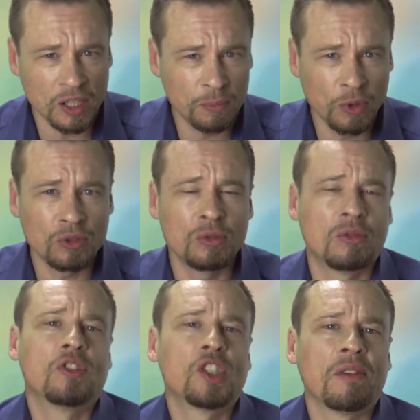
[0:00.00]
I spoke to
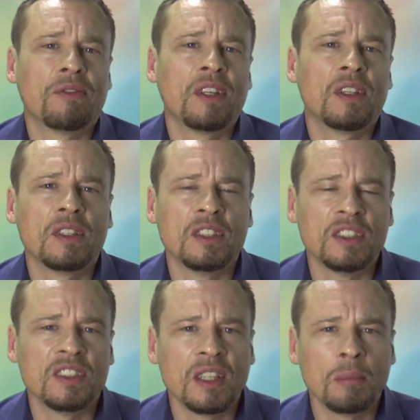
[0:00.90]
Jeff Hill in
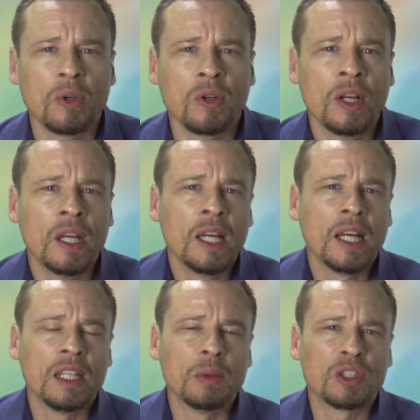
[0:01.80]
December,
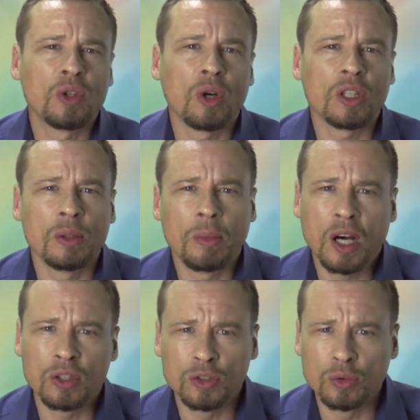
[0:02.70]
and he was talking
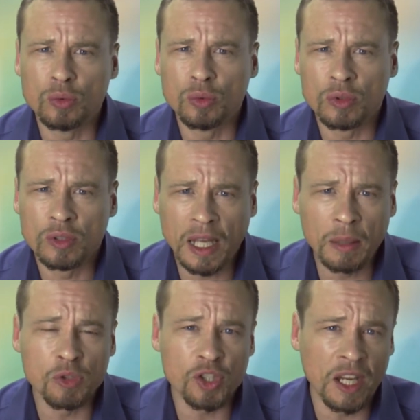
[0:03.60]
about new
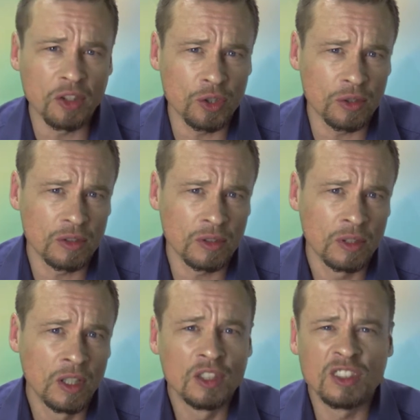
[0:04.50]
game changers,
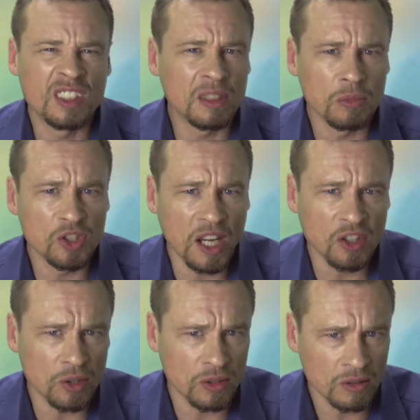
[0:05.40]
system
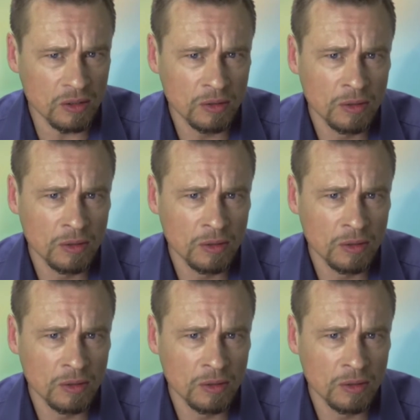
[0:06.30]
changers.